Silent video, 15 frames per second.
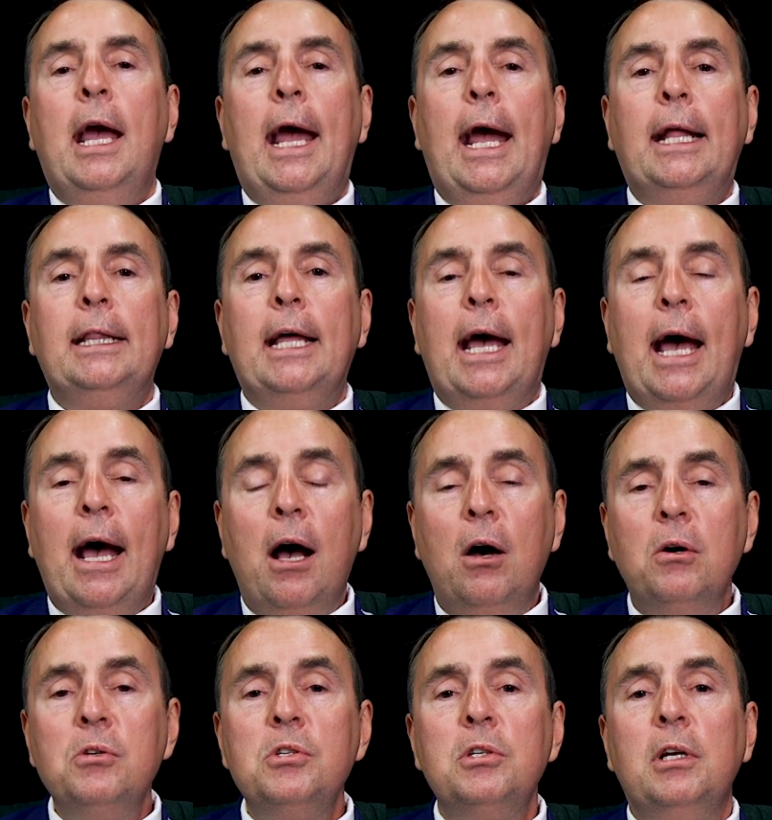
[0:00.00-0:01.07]
And the
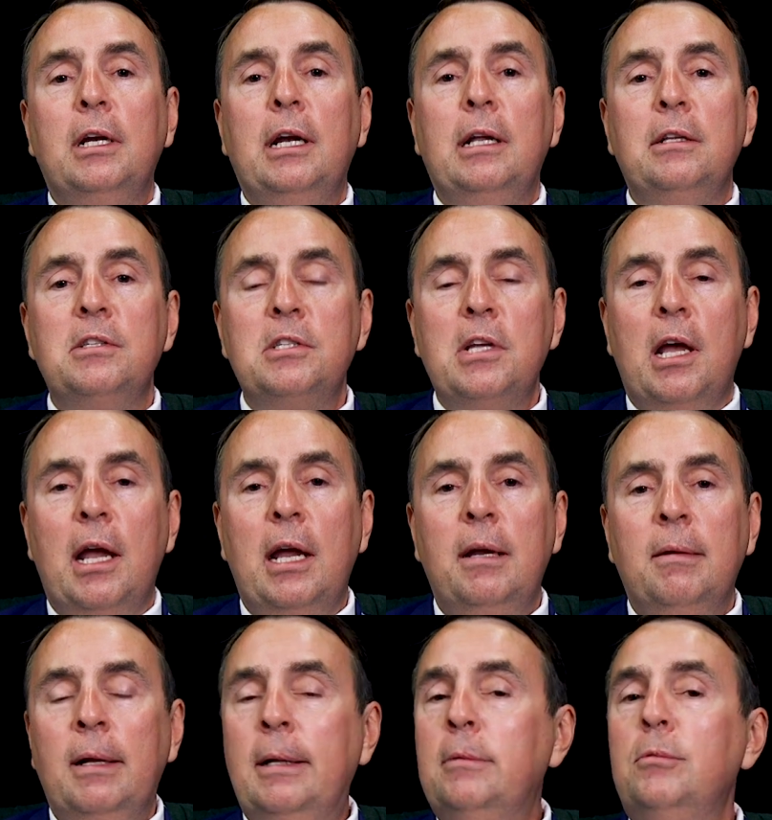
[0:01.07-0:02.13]
House can say,
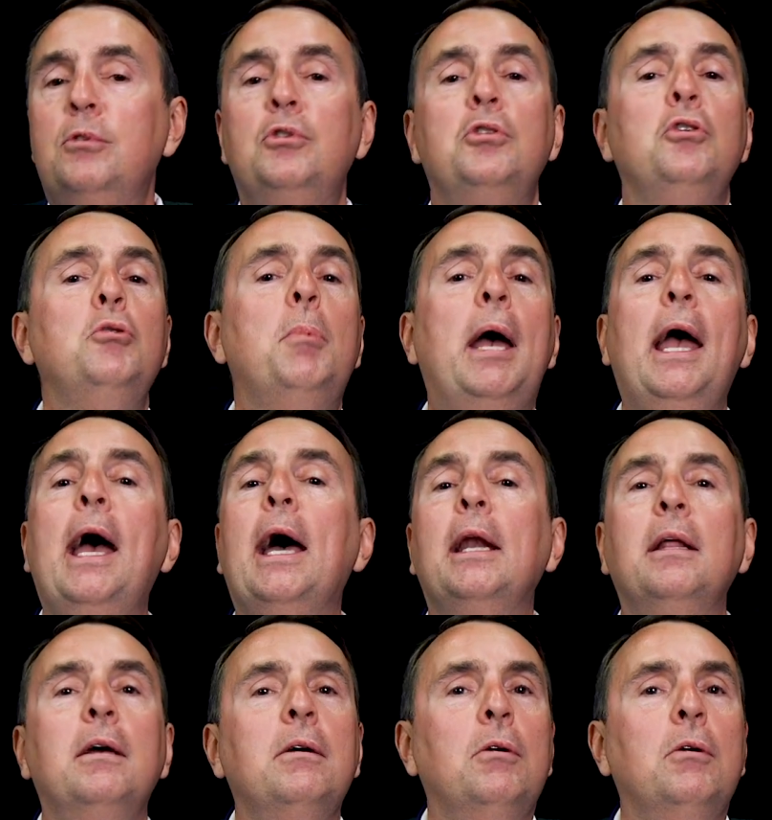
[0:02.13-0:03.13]
too bad.